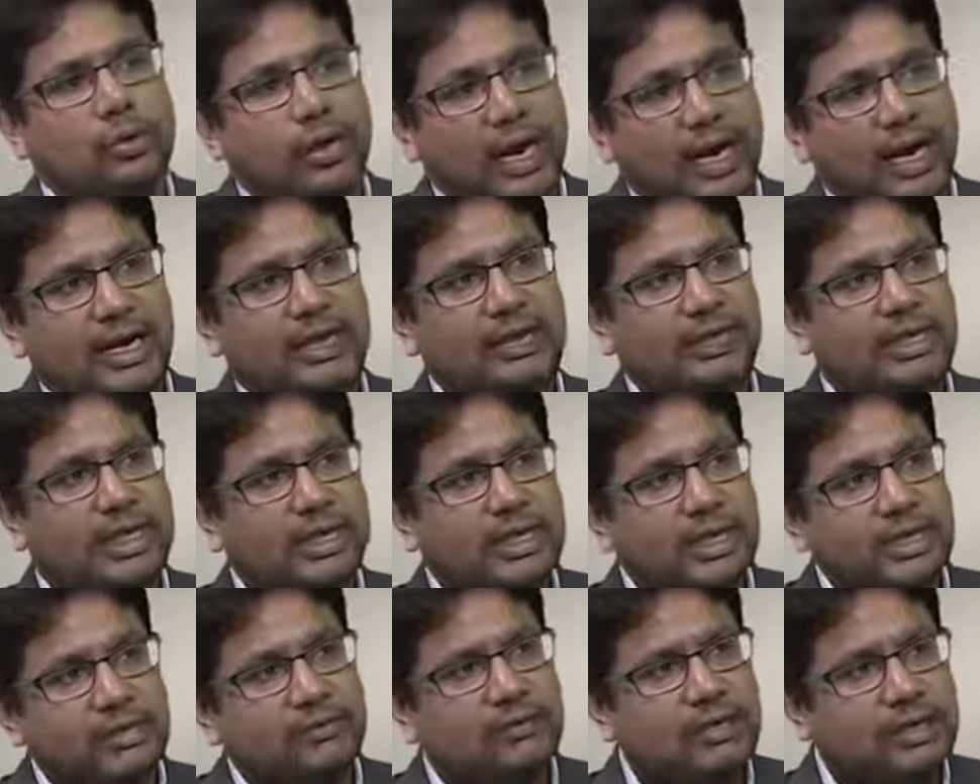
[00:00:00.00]
To add
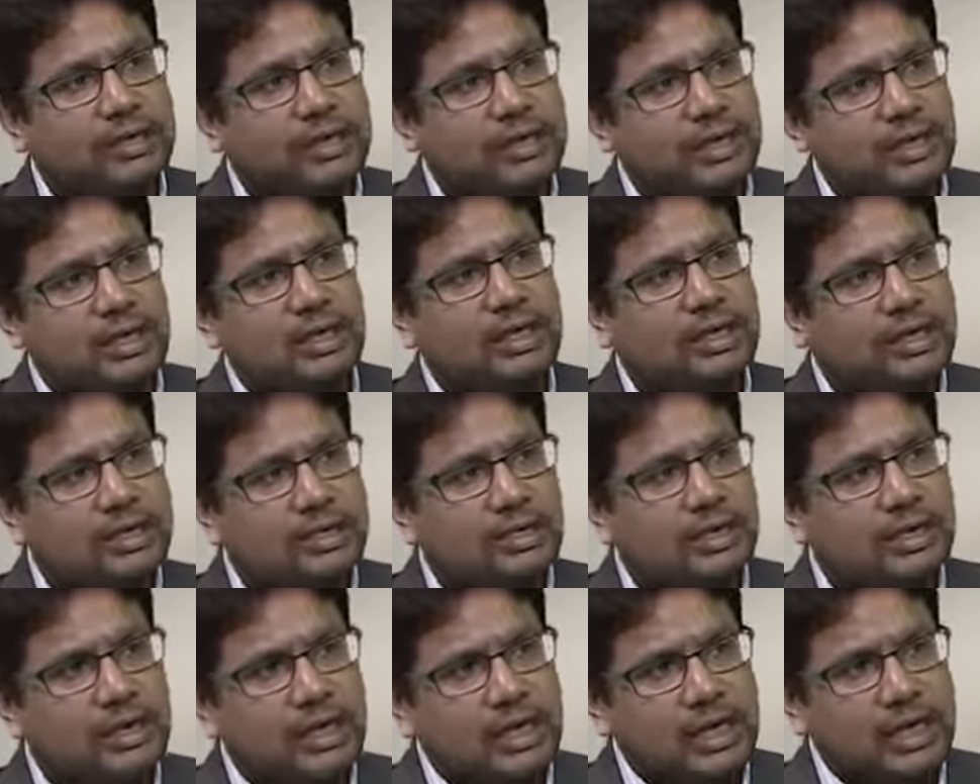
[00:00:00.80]
that
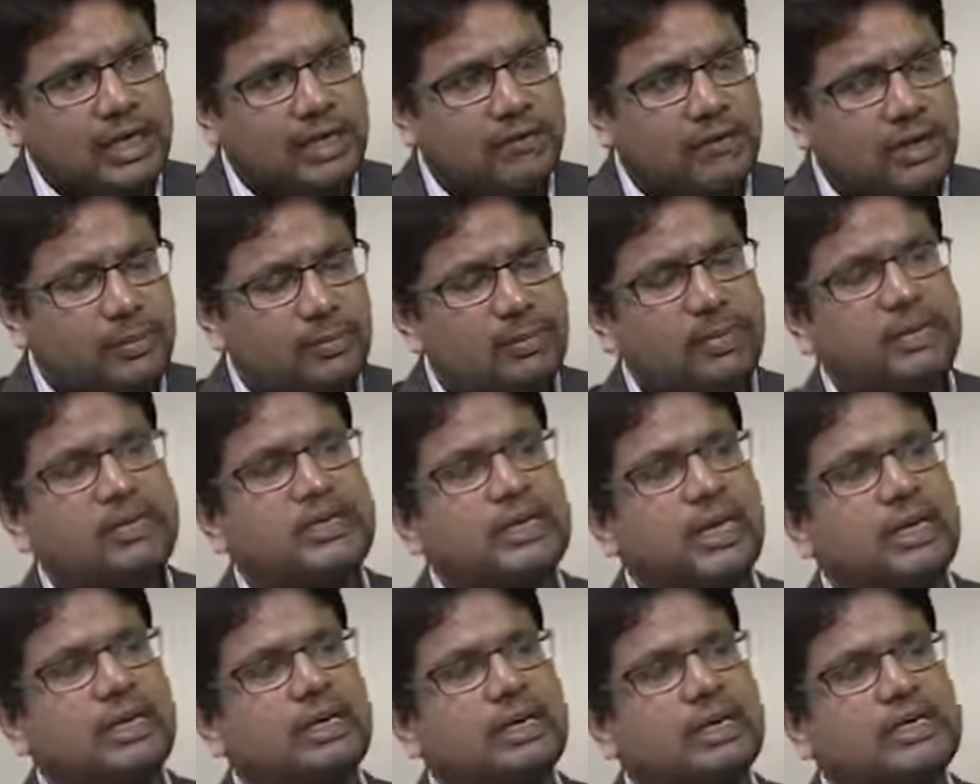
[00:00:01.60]
even a
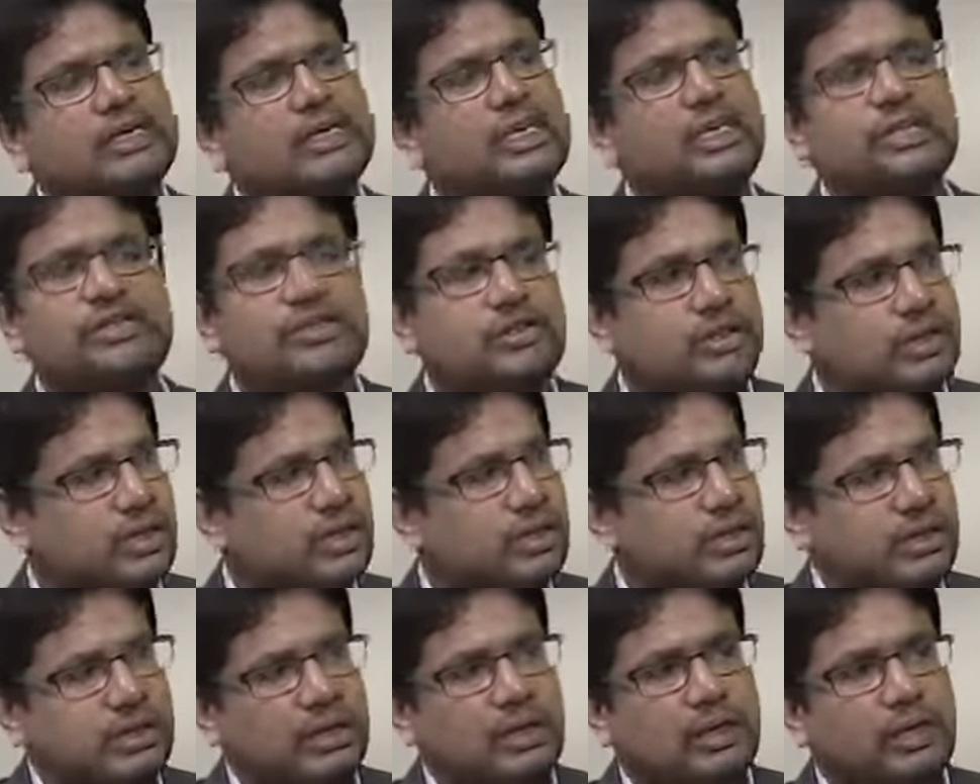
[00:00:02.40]
percentage
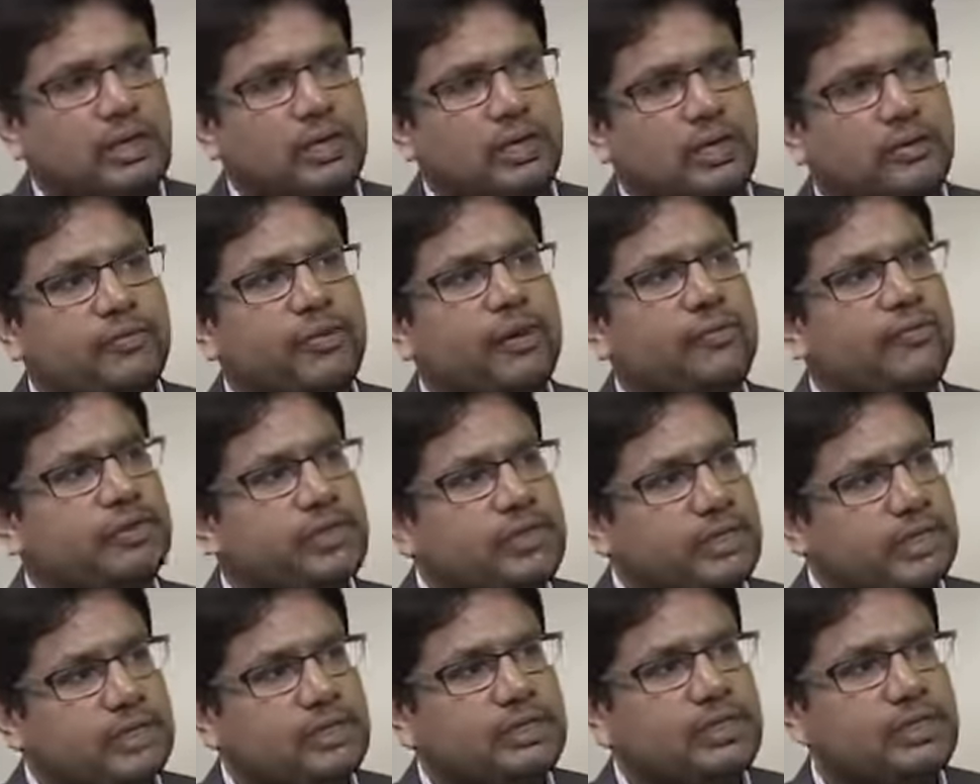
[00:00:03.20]
extra of
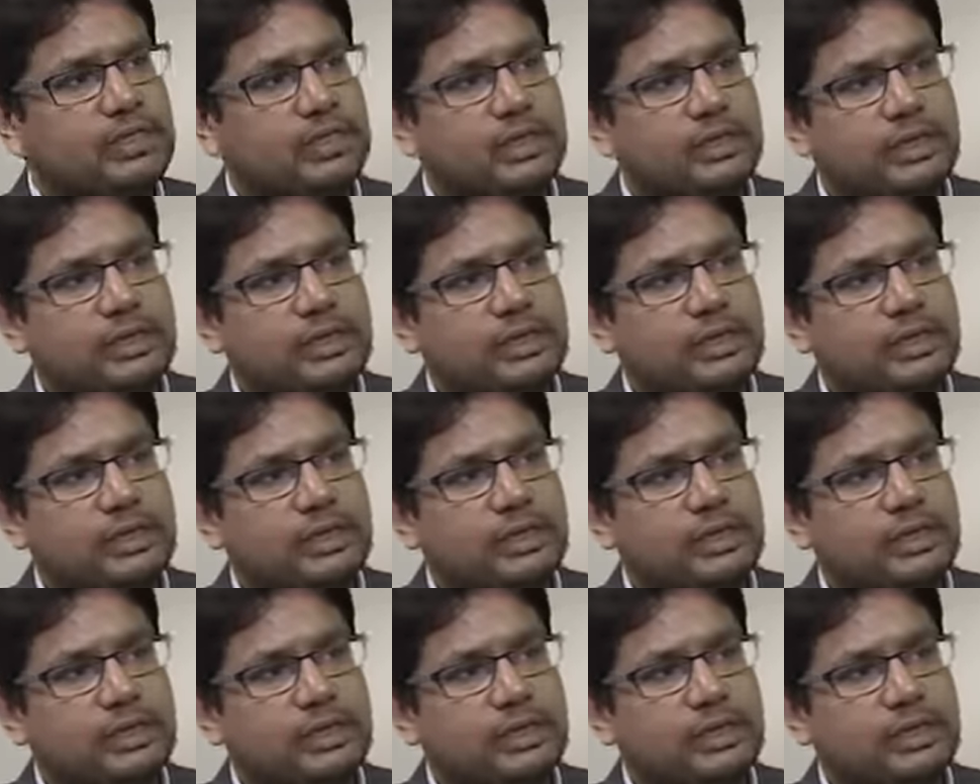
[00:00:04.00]
efficiency.